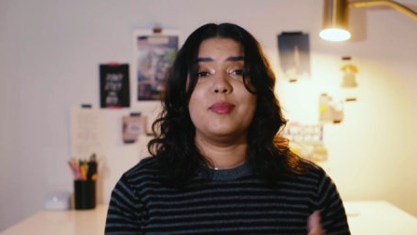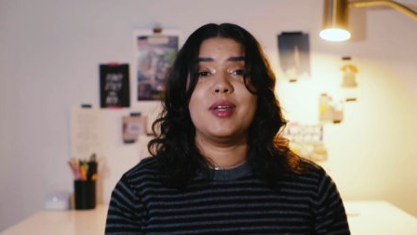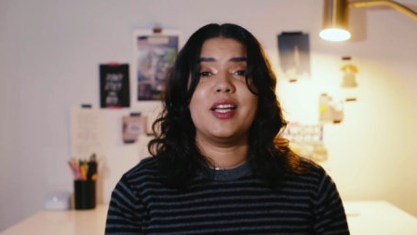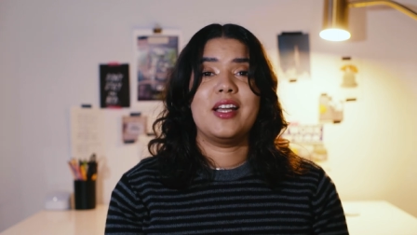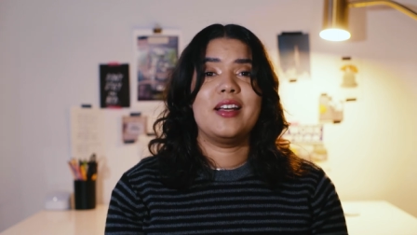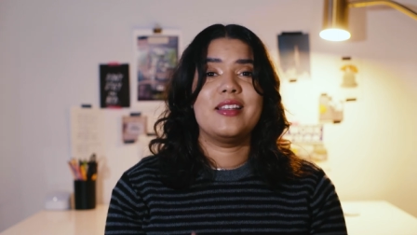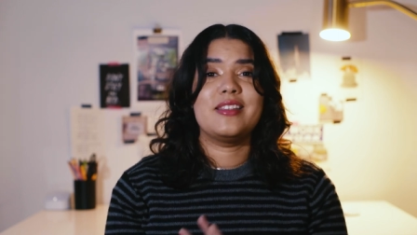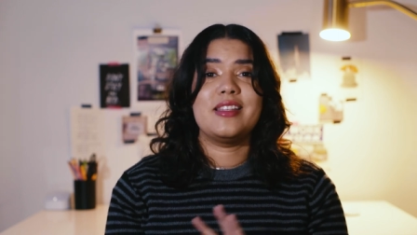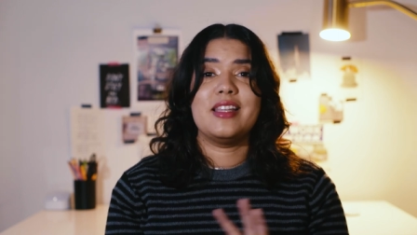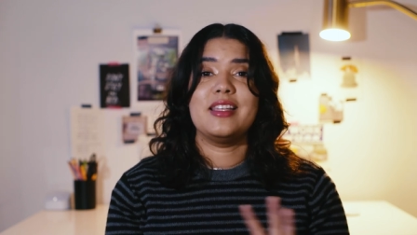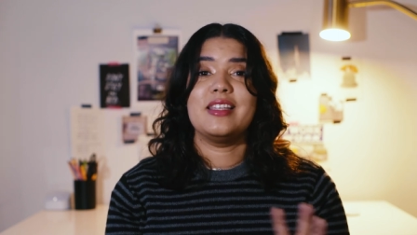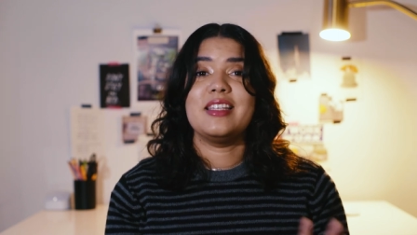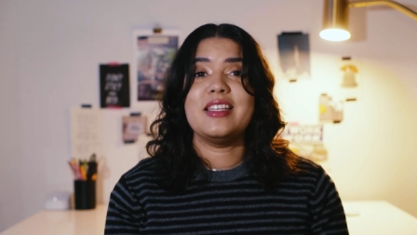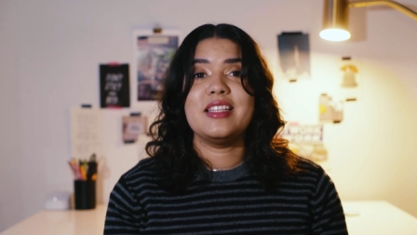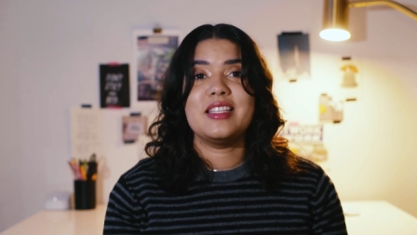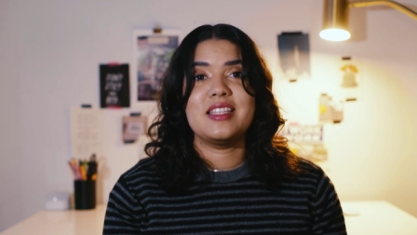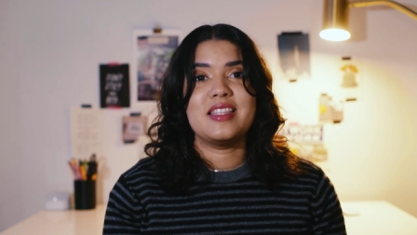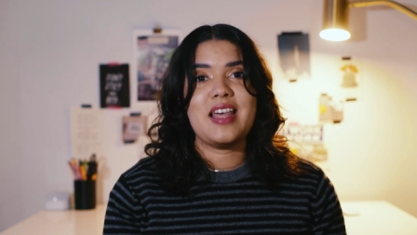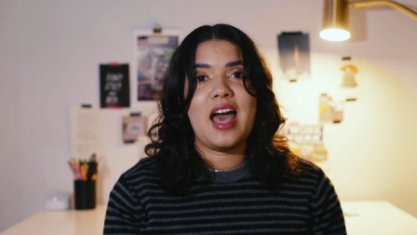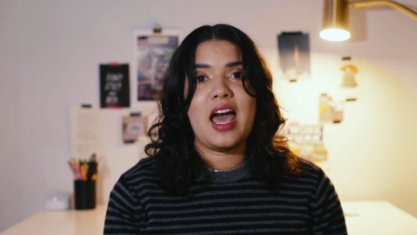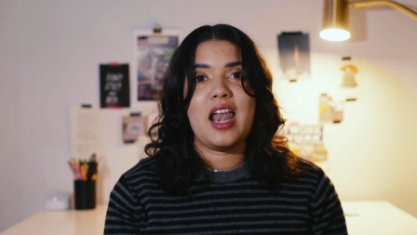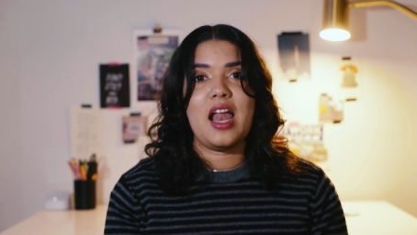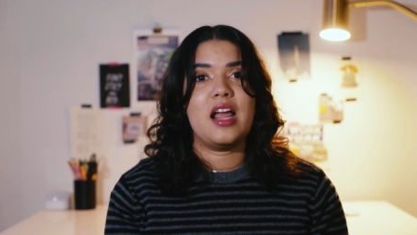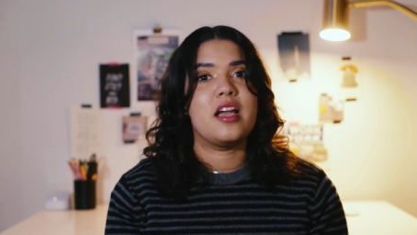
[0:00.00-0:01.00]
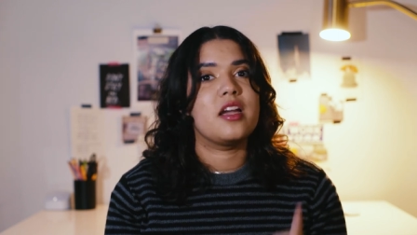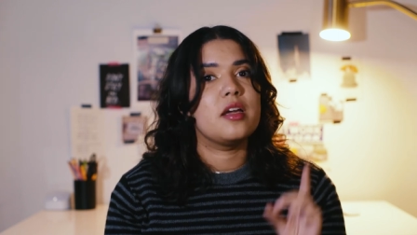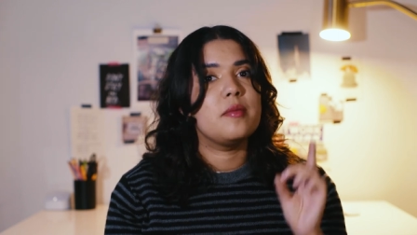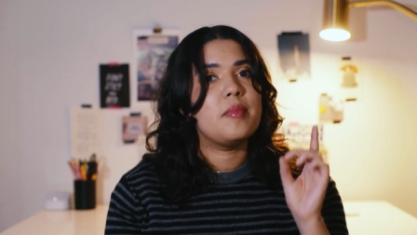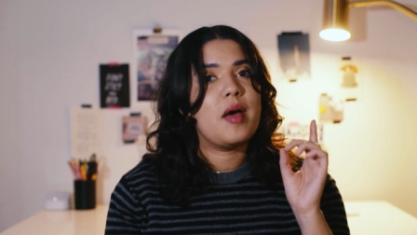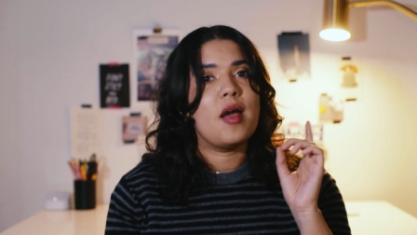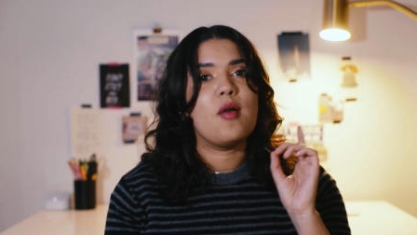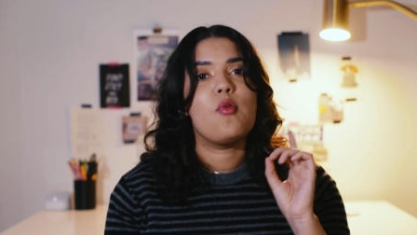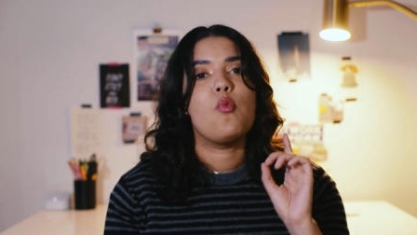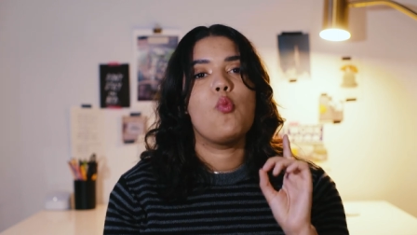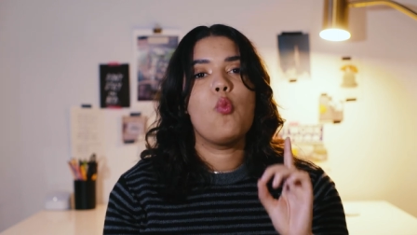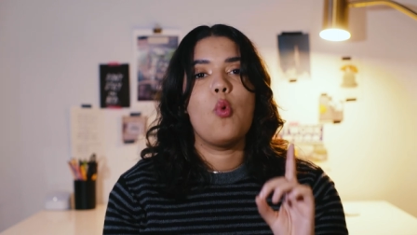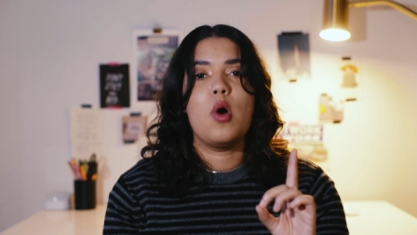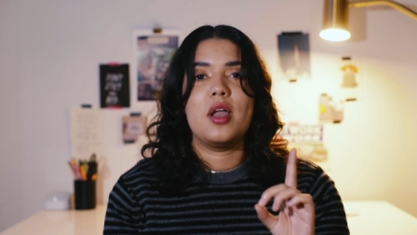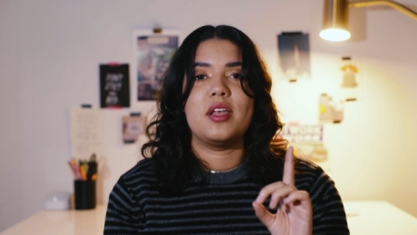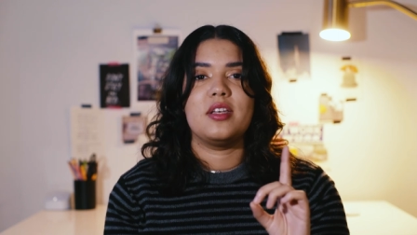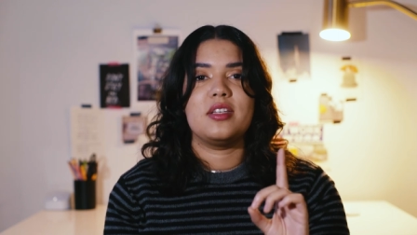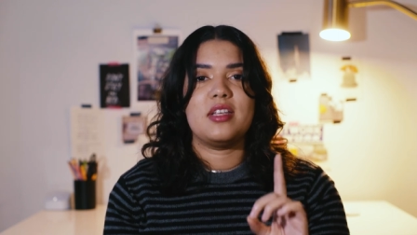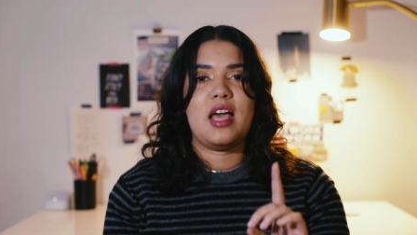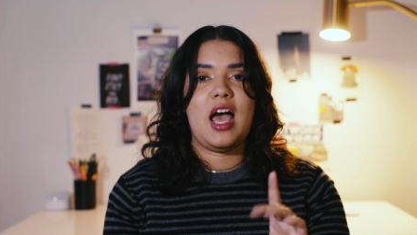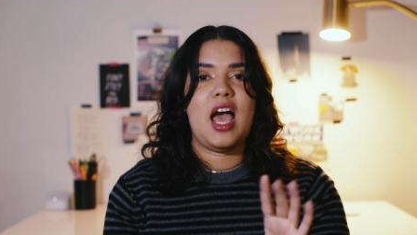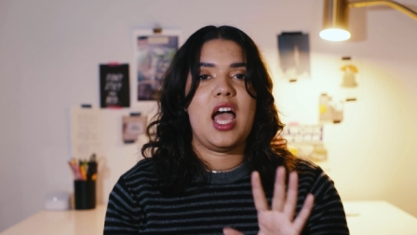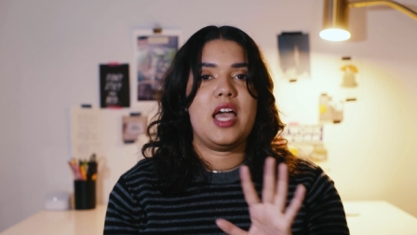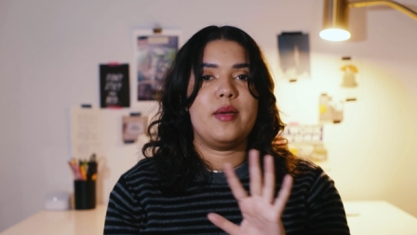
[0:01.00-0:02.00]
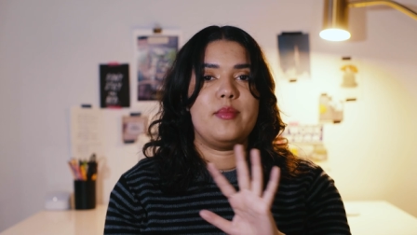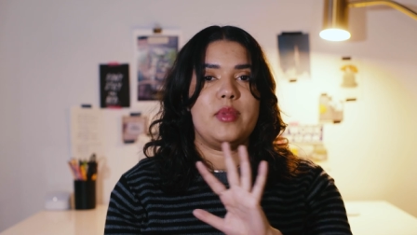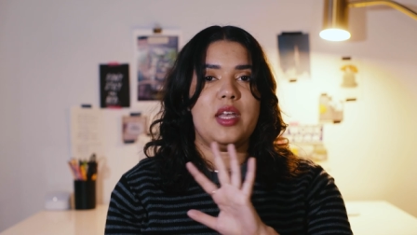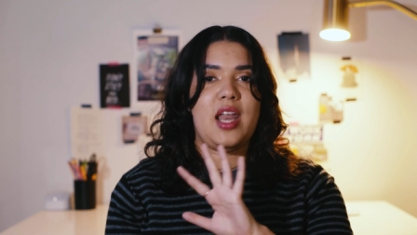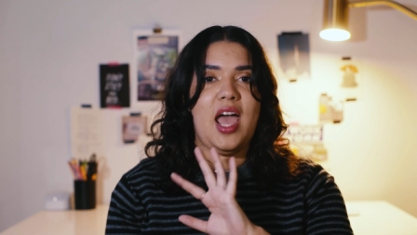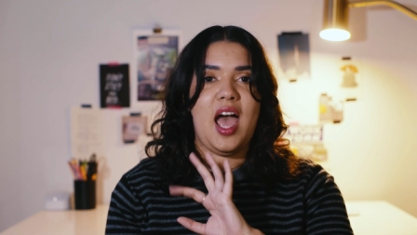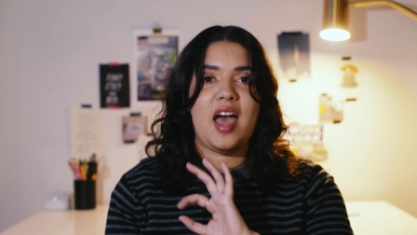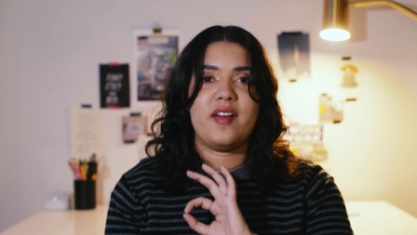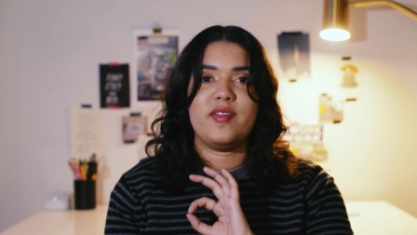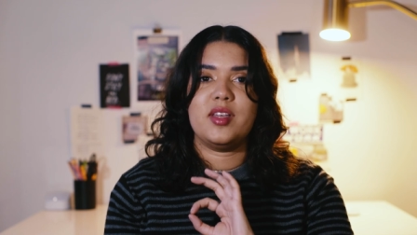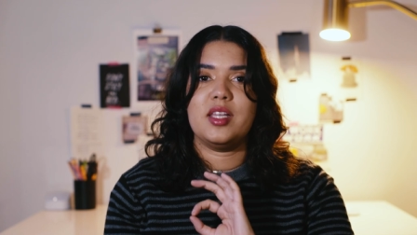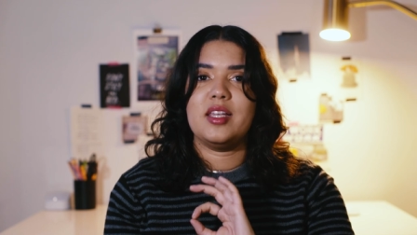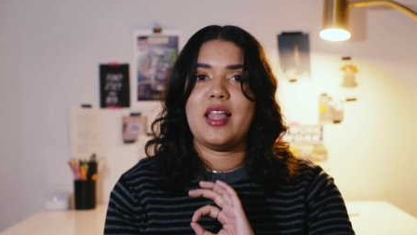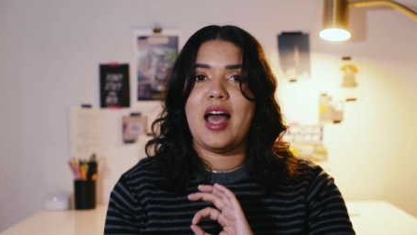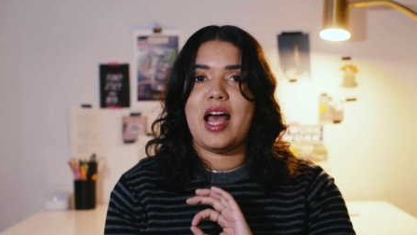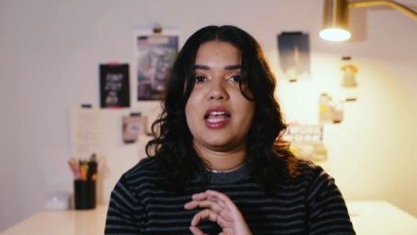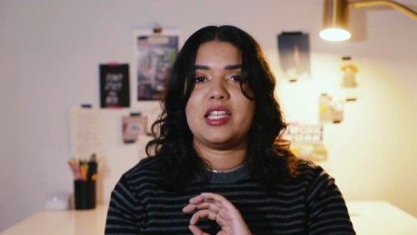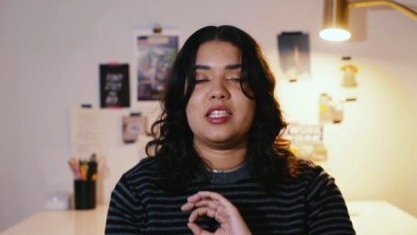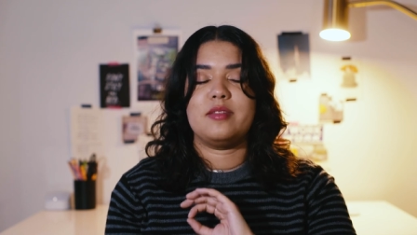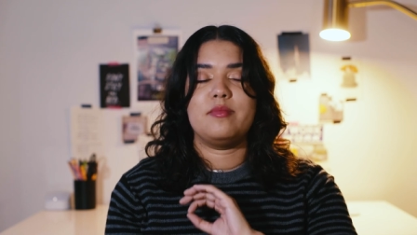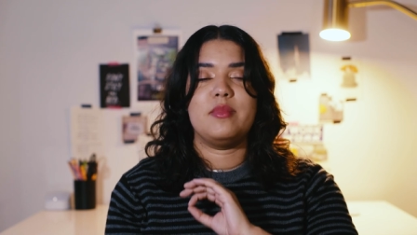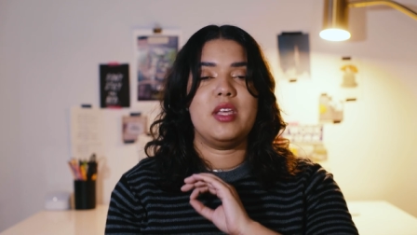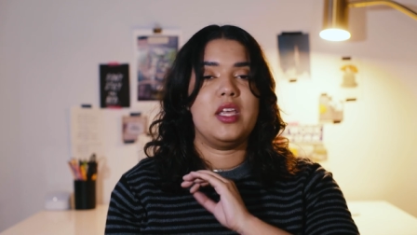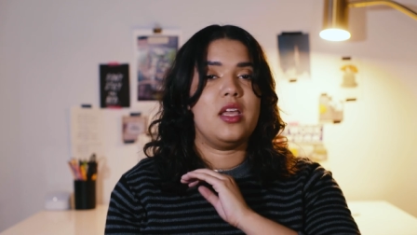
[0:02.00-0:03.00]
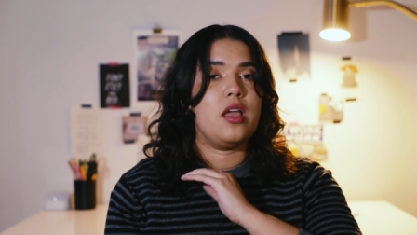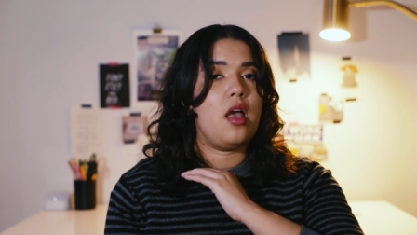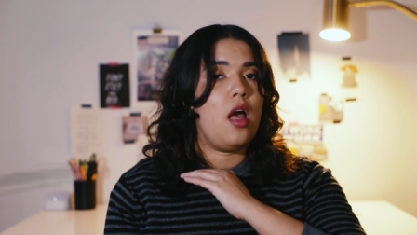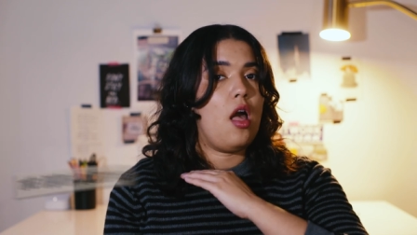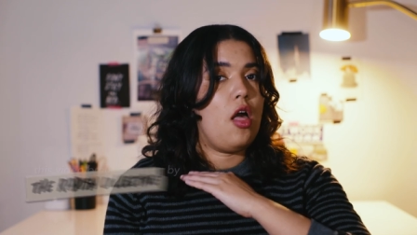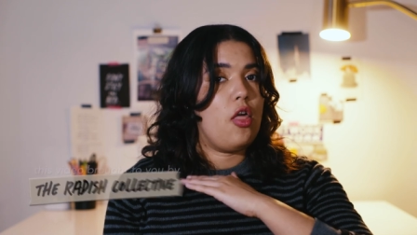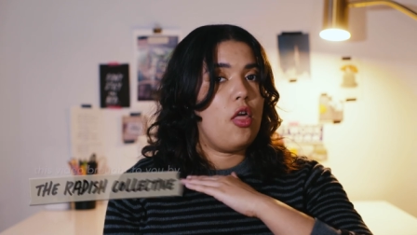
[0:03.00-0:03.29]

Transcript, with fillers: because at least that I could buy one time and have it last me